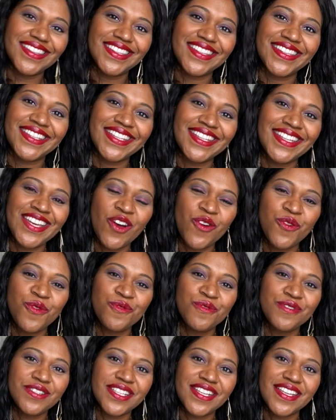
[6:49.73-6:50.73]
the
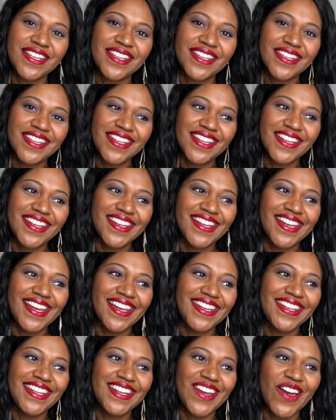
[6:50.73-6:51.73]
old,
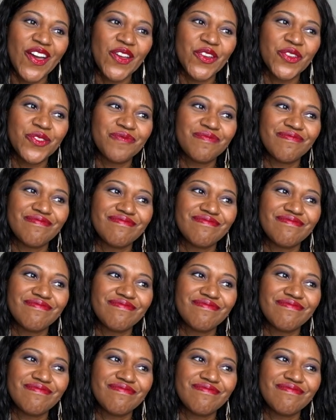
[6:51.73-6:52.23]
you know,